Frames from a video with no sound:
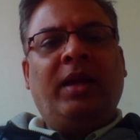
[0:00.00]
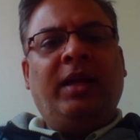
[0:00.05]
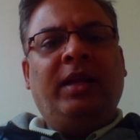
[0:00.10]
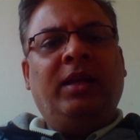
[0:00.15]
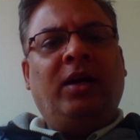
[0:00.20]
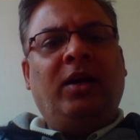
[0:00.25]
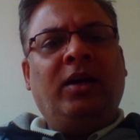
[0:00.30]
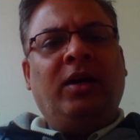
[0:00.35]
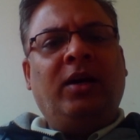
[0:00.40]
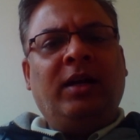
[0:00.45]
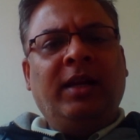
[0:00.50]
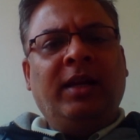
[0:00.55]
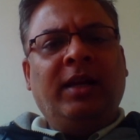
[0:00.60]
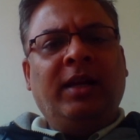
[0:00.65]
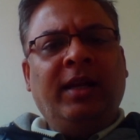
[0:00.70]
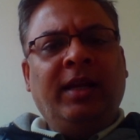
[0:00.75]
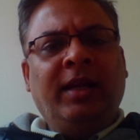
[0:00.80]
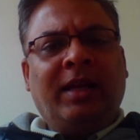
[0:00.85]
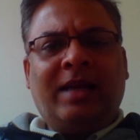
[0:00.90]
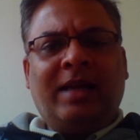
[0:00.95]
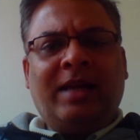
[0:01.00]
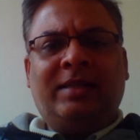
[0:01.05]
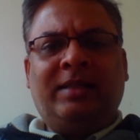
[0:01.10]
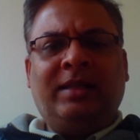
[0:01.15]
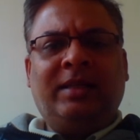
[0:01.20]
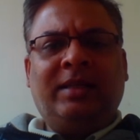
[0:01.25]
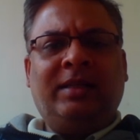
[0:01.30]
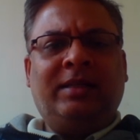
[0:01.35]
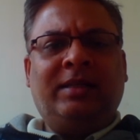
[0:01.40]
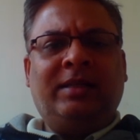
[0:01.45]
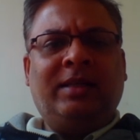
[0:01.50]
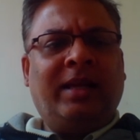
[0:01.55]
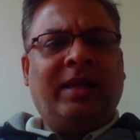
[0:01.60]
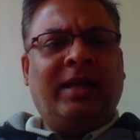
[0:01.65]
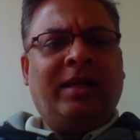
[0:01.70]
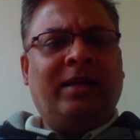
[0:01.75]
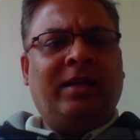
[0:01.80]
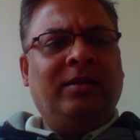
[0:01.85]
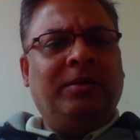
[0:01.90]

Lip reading: In early classes like